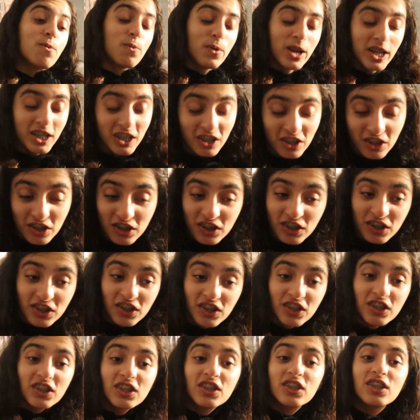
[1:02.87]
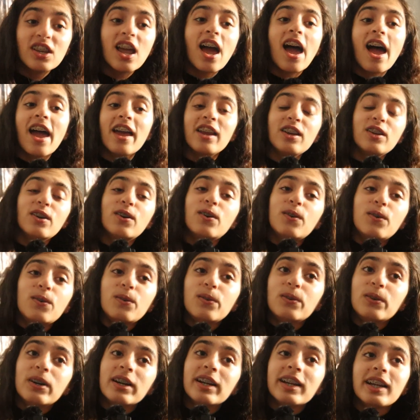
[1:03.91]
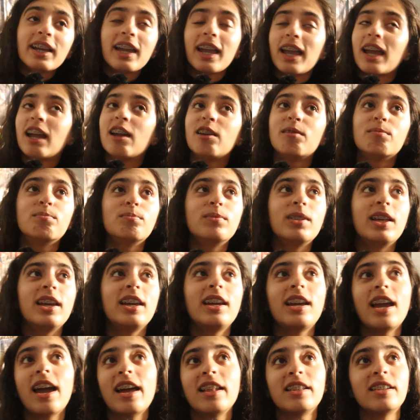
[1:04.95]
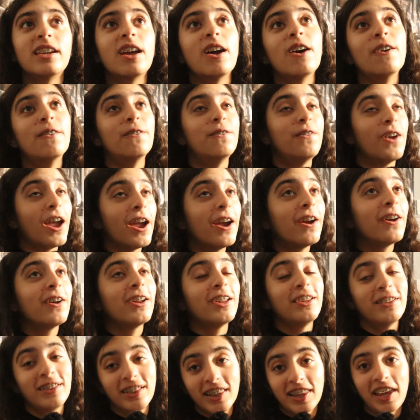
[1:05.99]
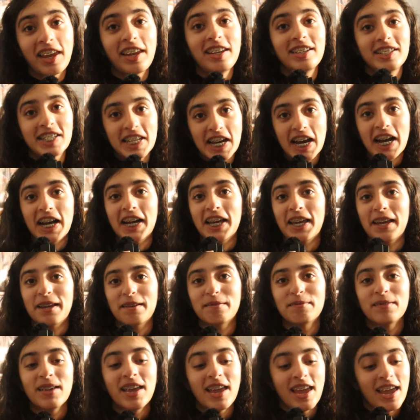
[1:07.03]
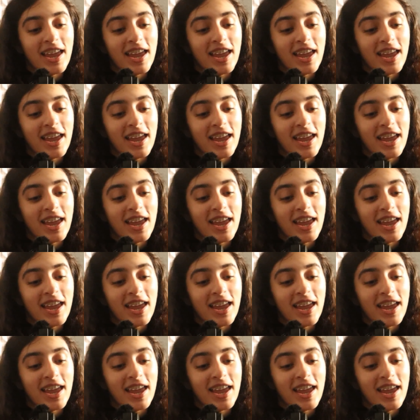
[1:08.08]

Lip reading: which I know came like at a very late time,